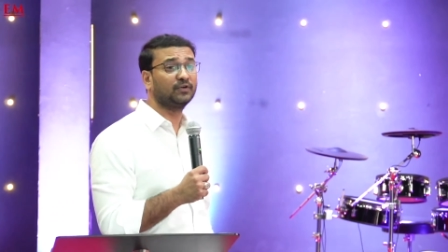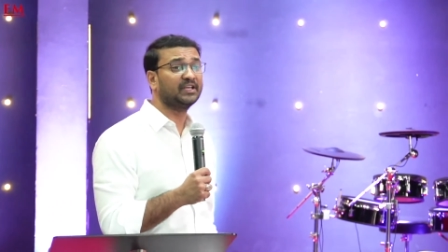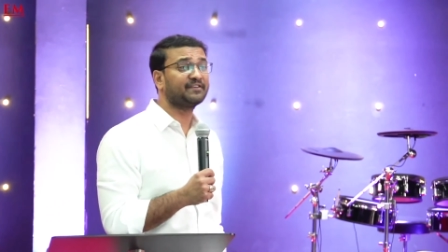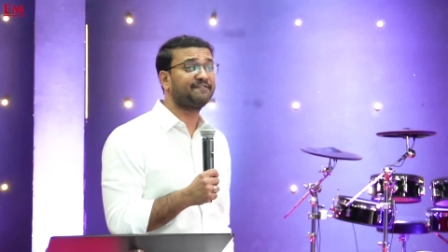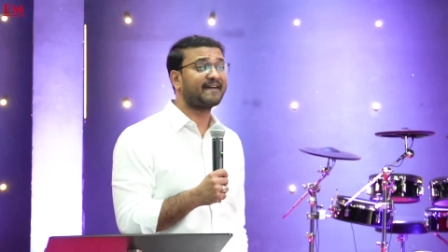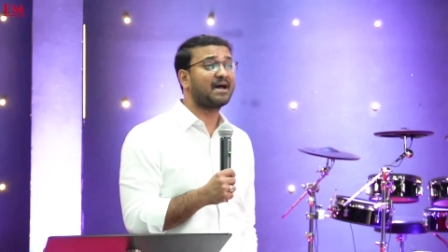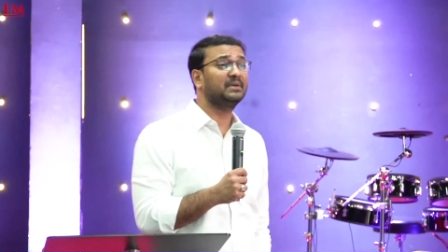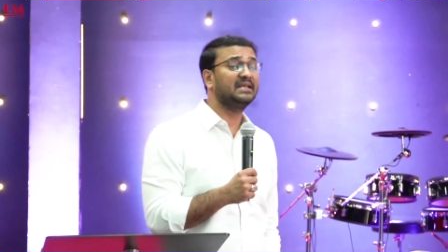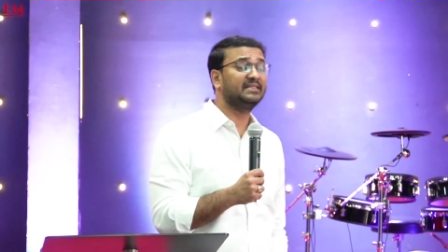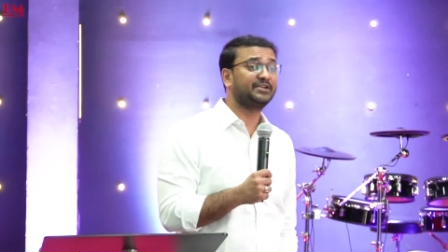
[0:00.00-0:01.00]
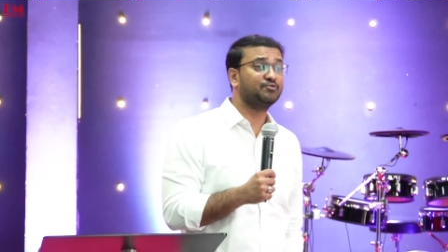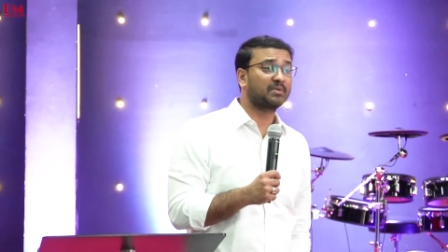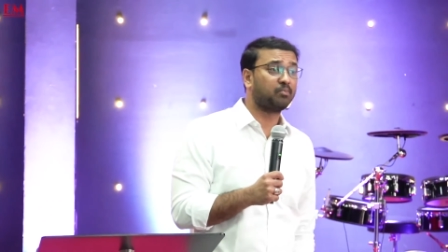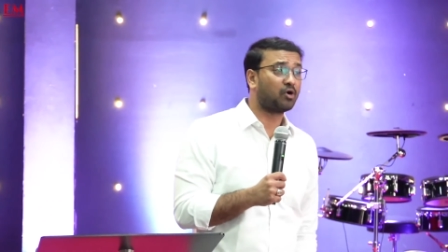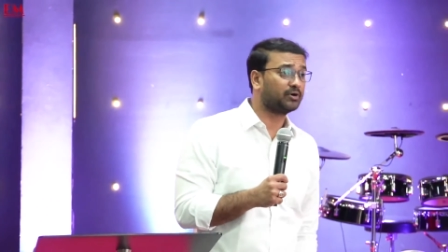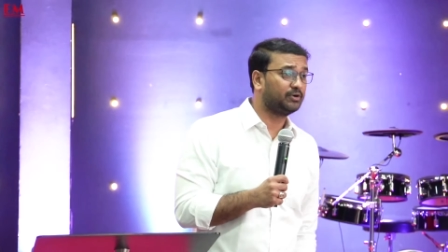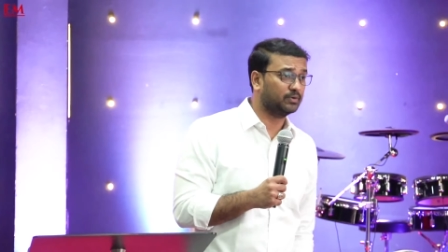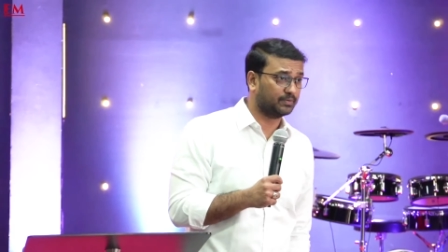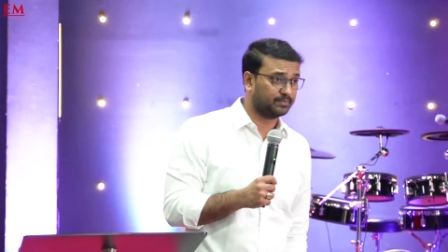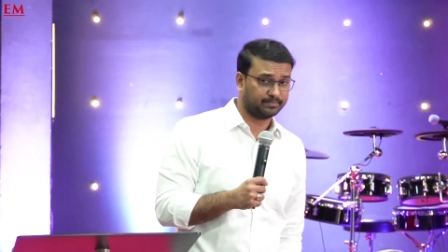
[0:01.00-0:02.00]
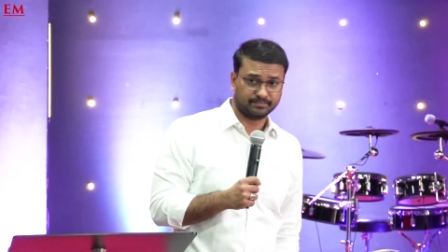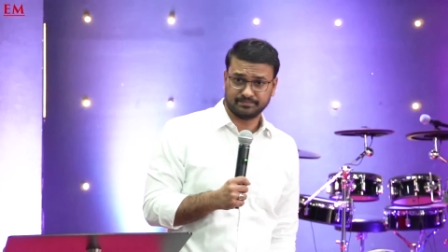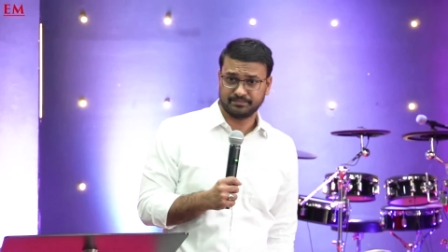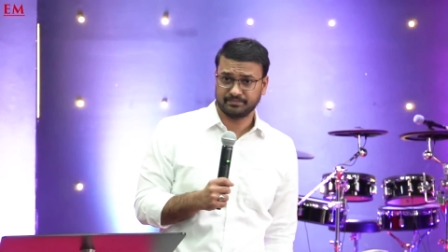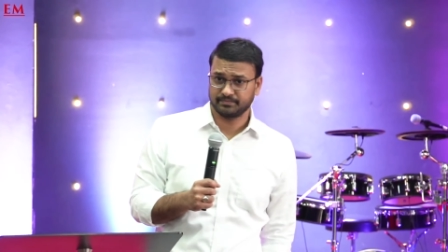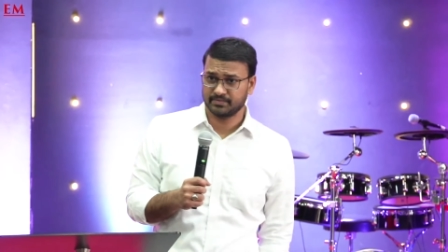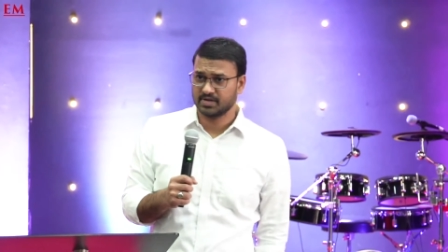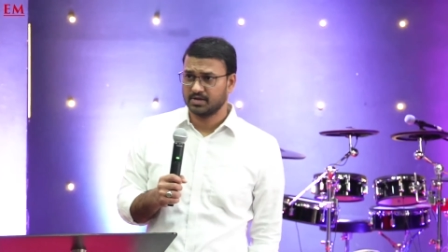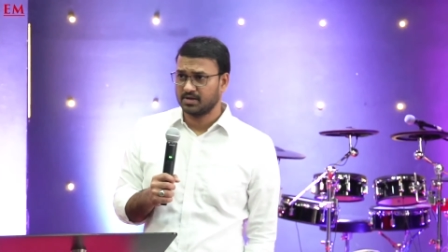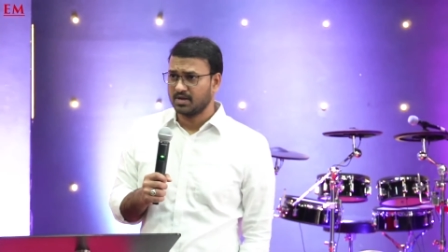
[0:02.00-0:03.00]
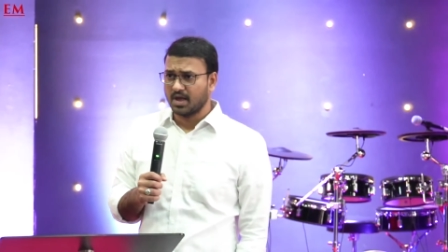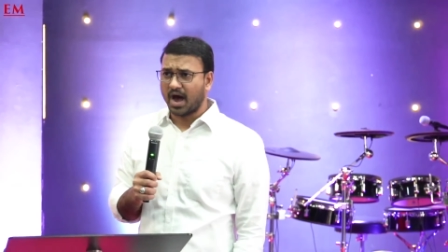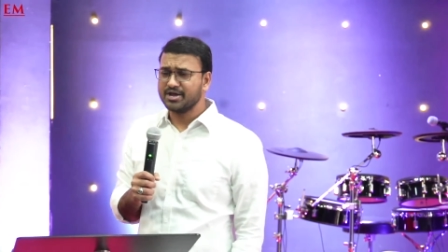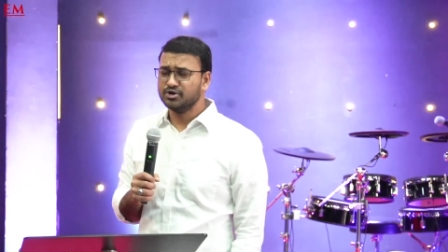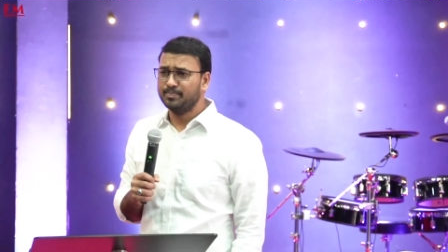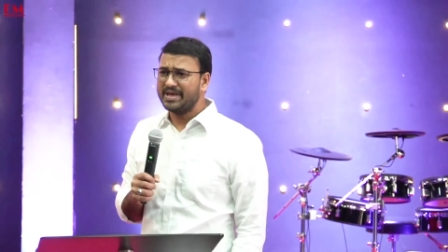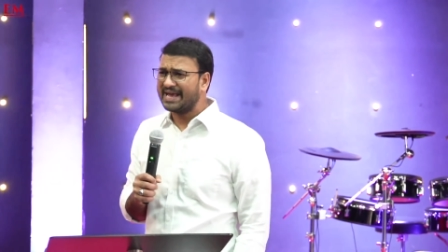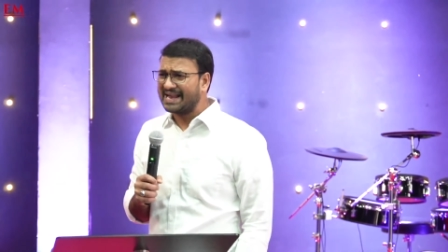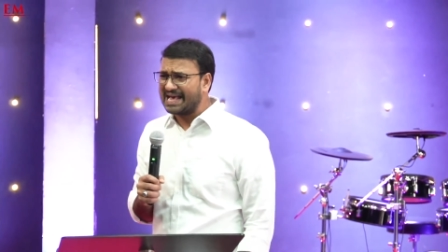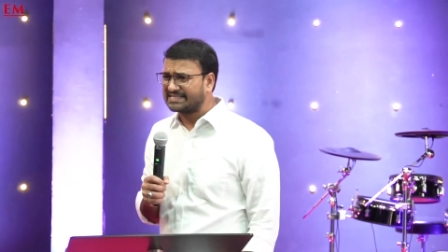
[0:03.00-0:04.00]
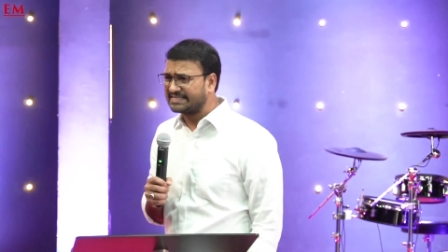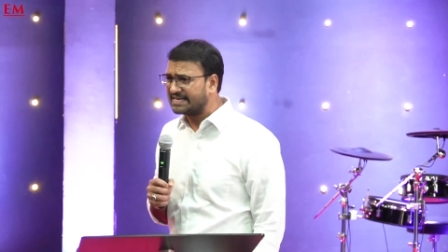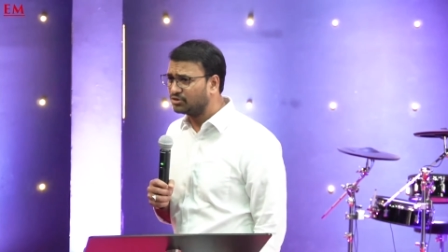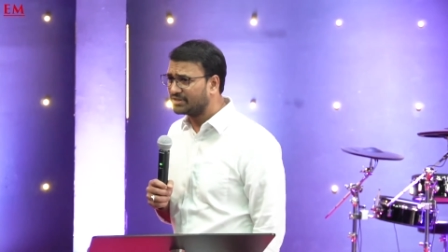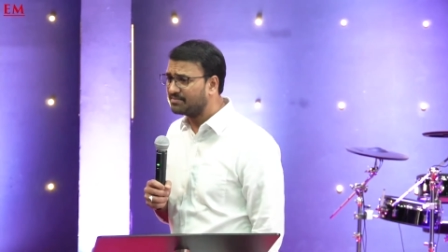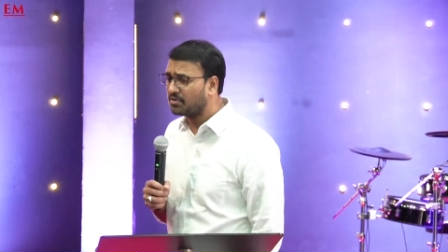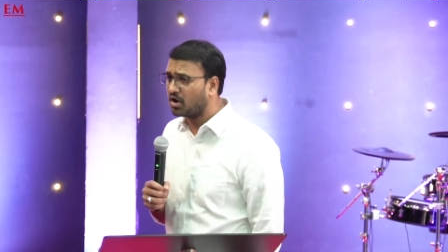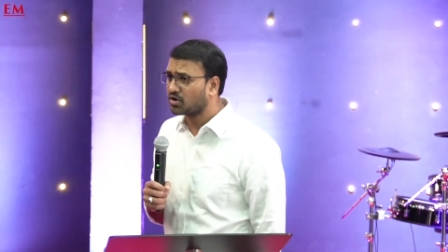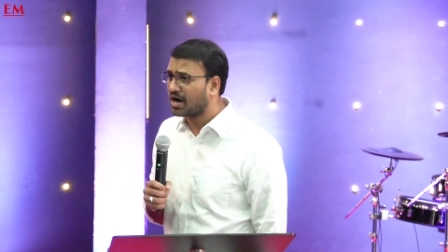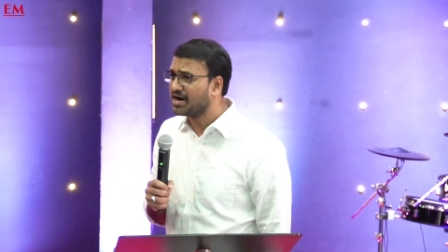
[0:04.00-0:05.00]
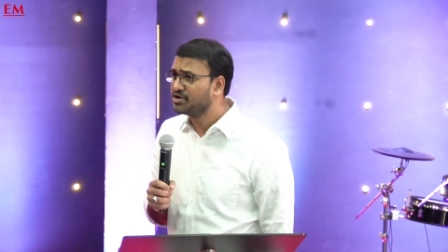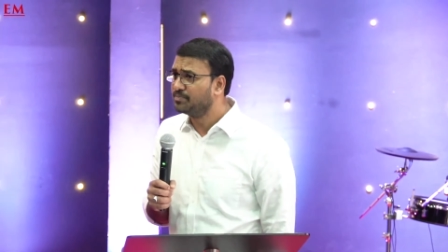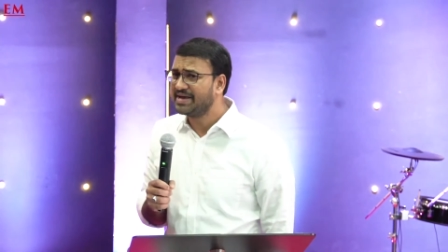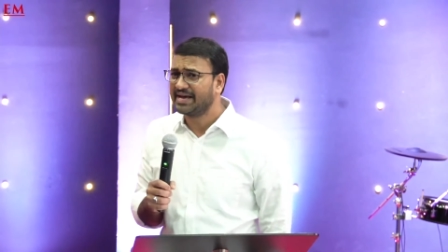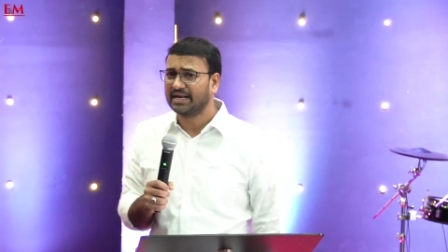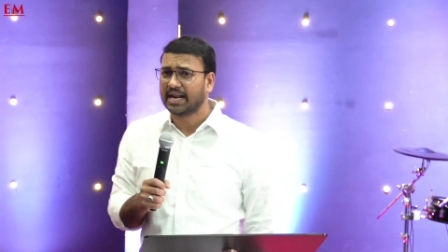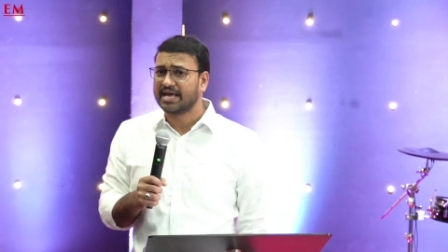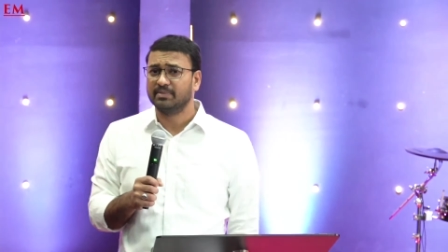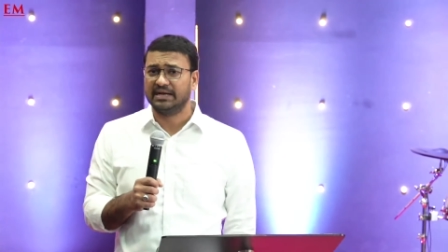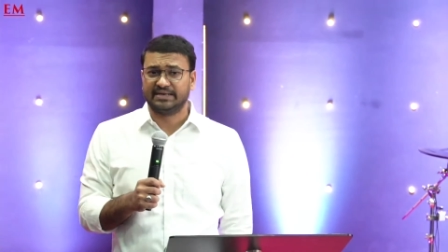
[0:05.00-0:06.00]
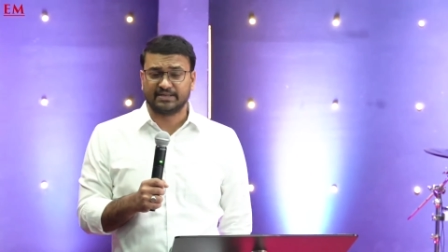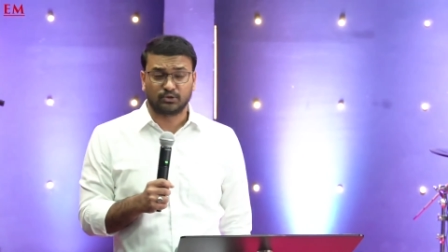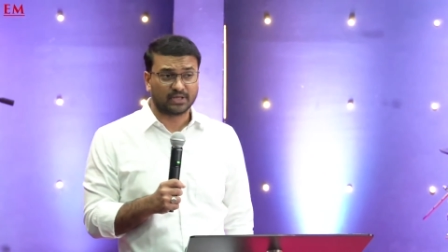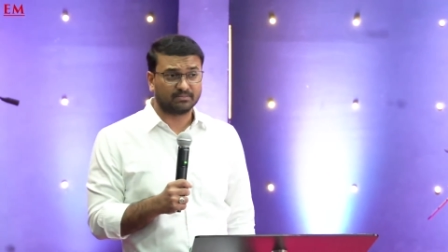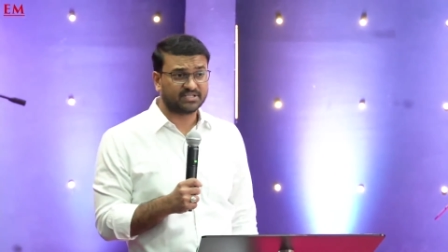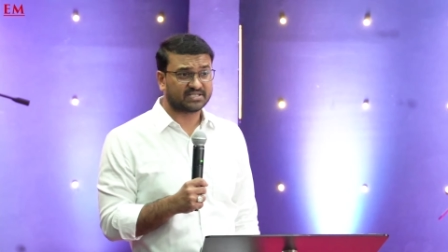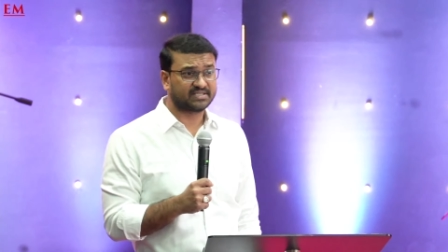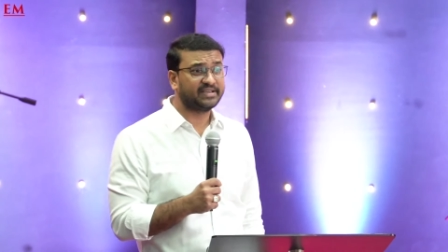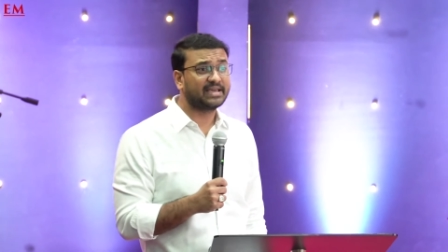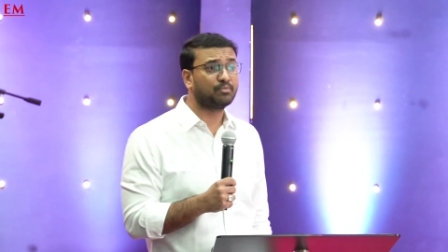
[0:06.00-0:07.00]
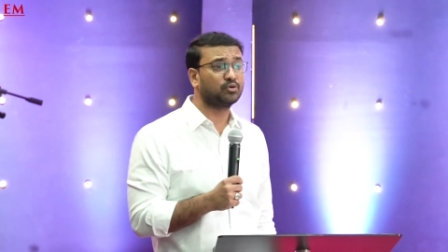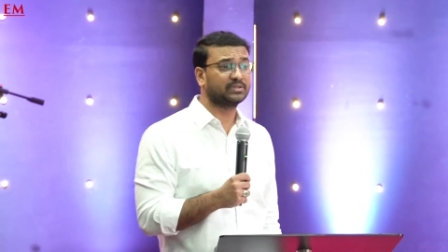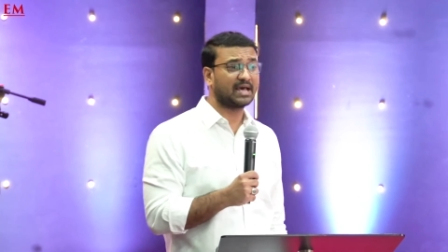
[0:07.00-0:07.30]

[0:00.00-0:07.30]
in the family that you are born to? Are you being an asset to them or are you being a liability to them? Just think about